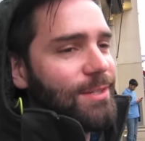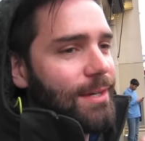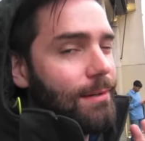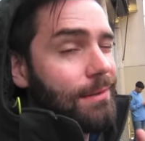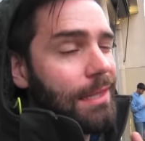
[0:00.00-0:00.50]

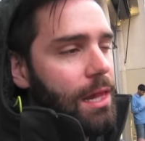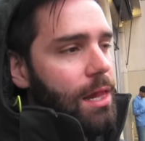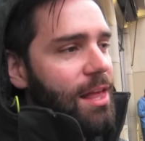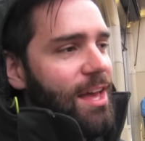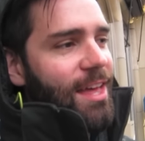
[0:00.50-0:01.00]
So
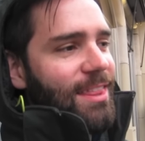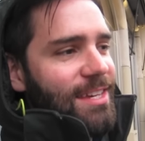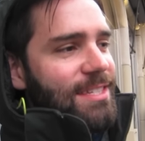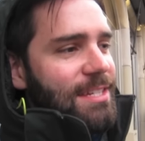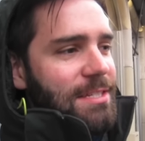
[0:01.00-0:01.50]

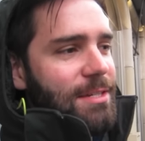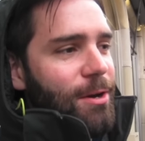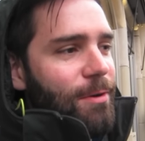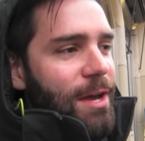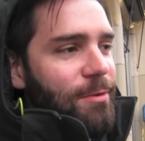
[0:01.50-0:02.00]
this is
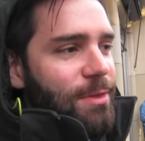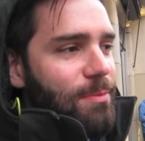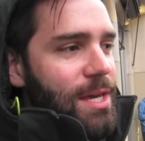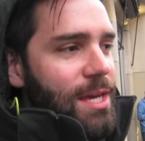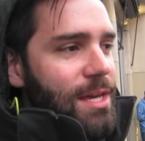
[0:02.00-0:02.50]
all right with
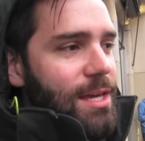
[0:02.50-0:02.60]
me.